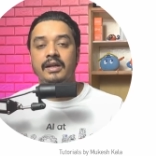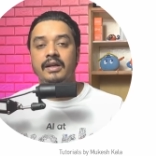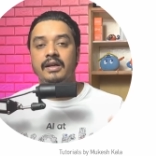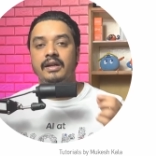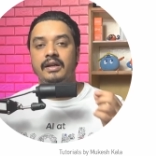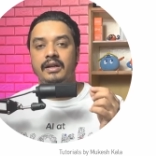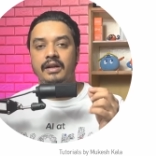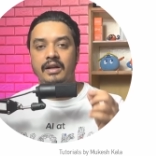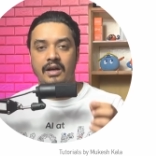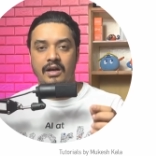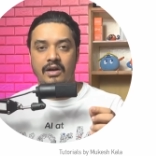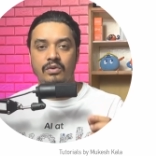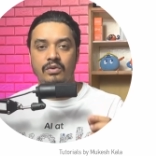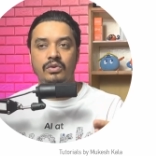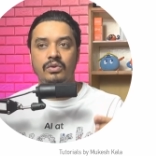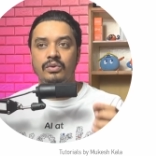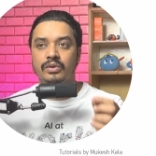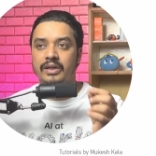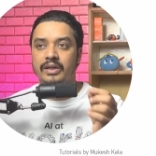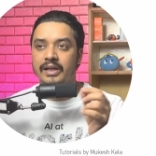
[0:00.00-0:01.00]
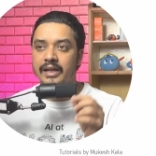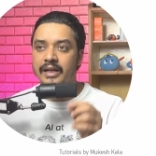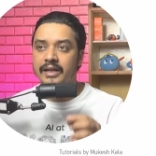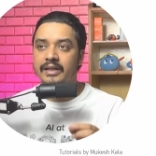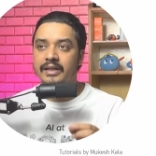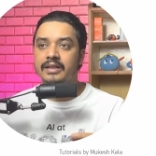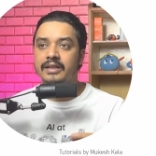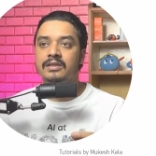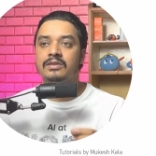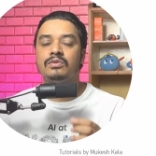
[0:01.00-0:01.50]
Now to
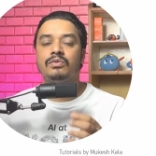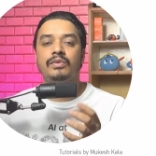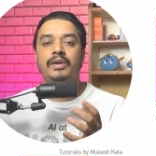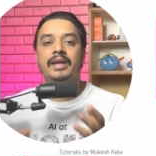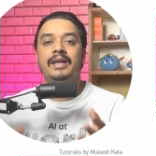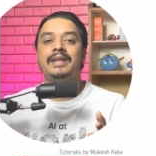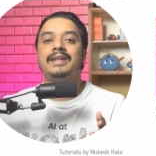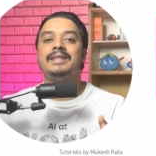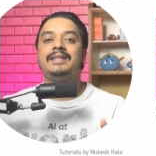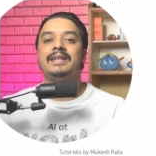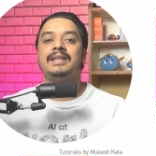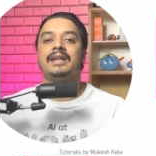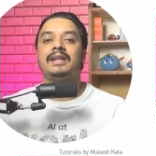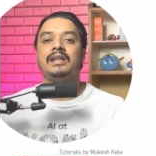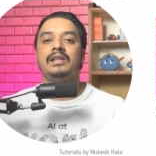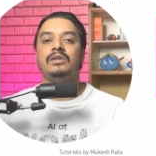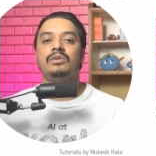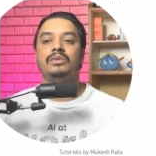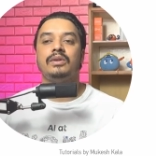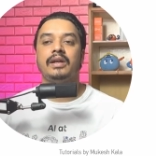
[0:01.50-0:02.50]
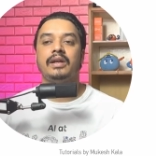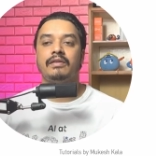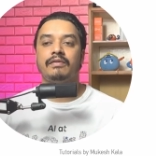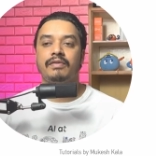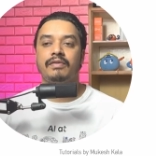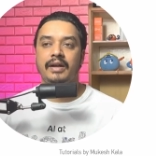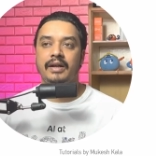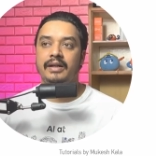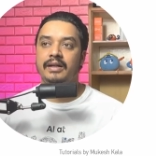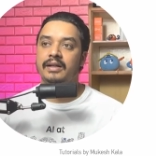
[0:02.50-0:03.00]
relate this, where exactly you can
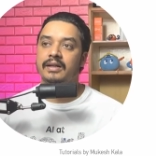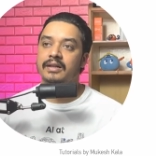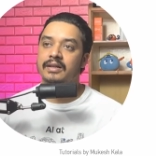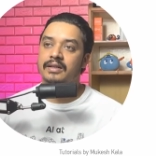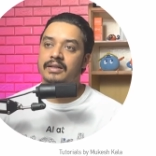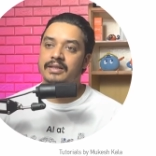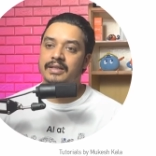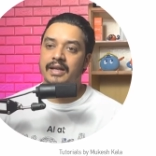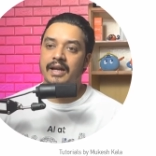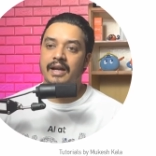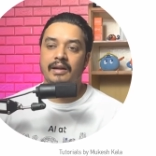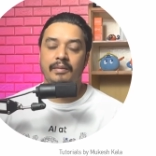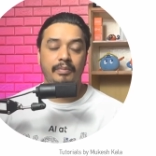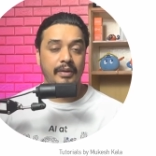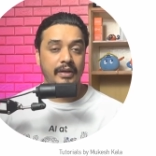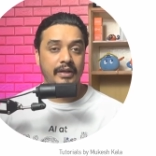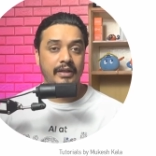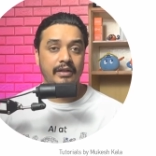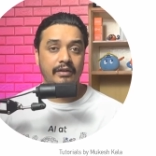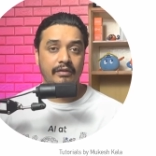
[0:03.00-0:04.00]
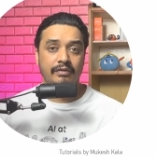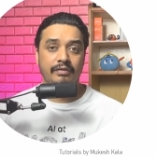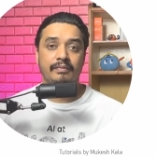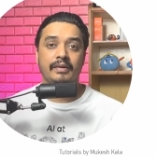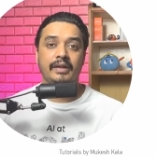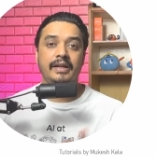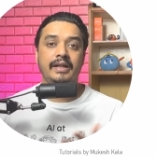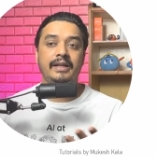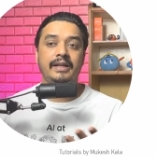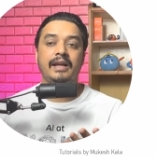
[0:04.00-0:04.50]
find a scanned PDF?
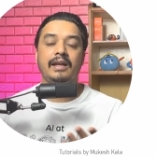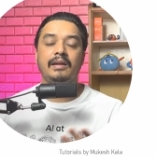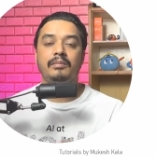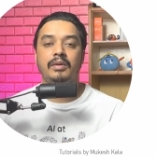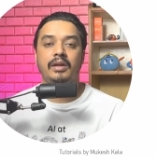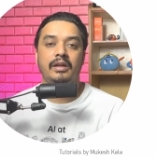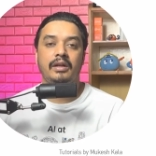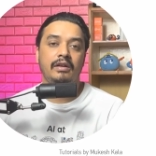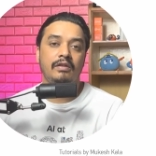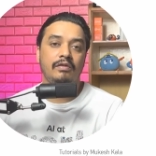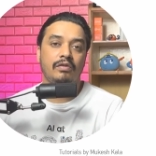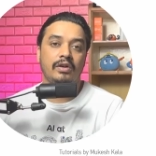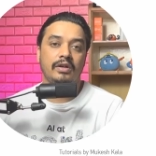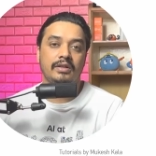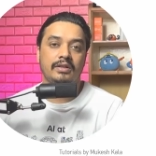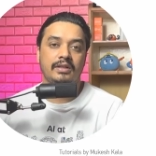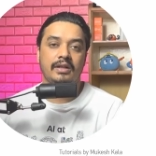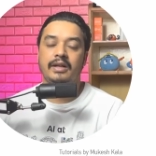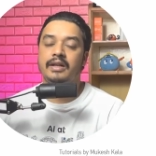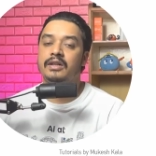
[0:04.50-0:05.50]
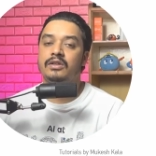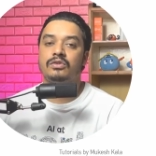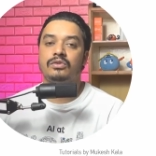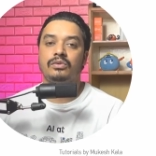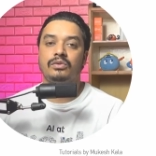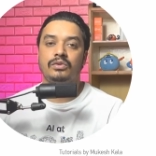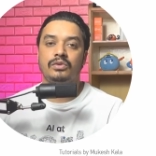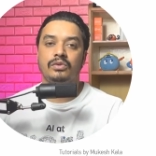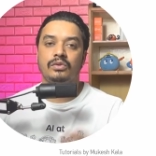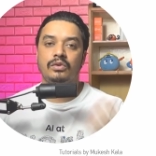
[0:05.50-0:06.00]
It can be an invoice, right?
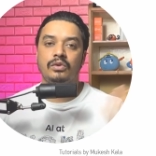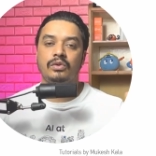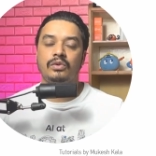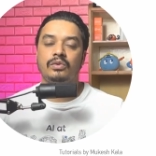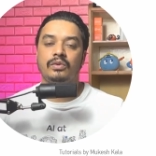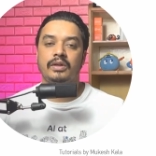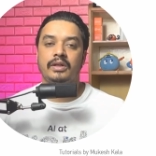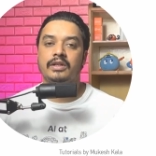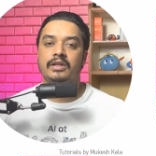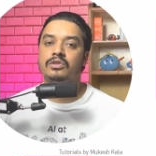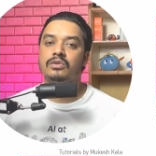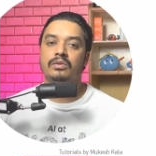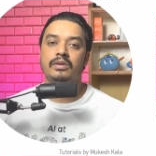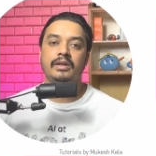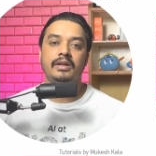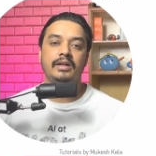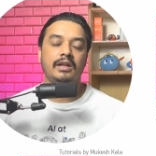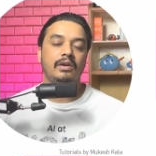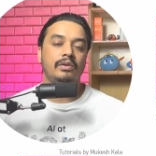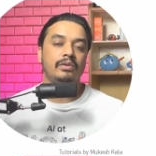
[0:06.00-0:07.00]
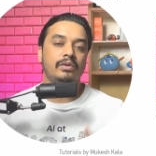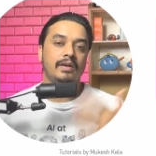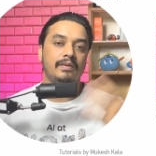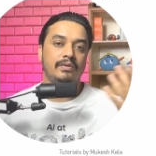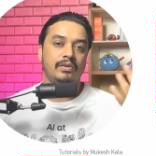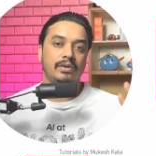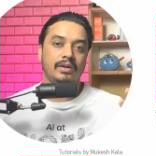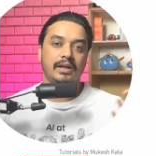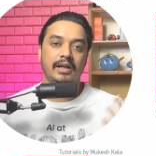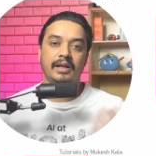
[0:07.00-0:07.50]
So you go to a restaurant, now you
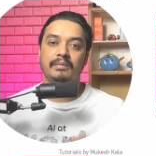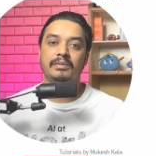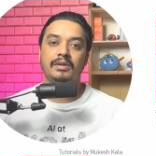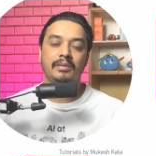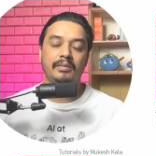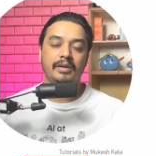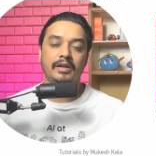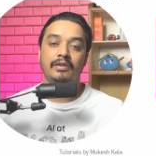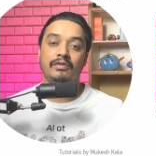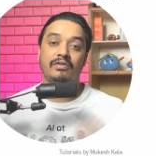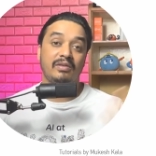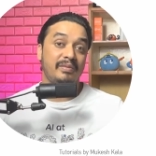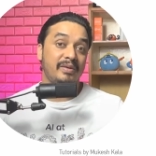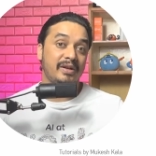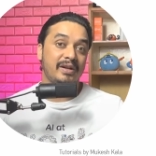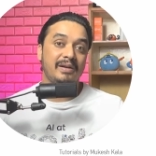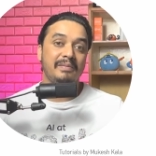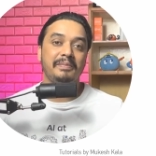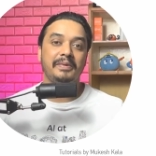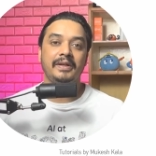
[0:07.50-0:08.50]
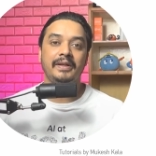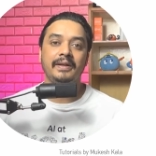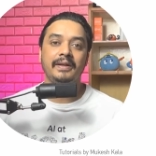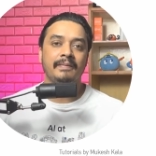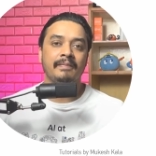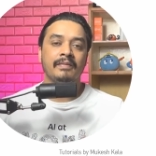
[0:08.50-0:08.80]
have to claim the money from your company.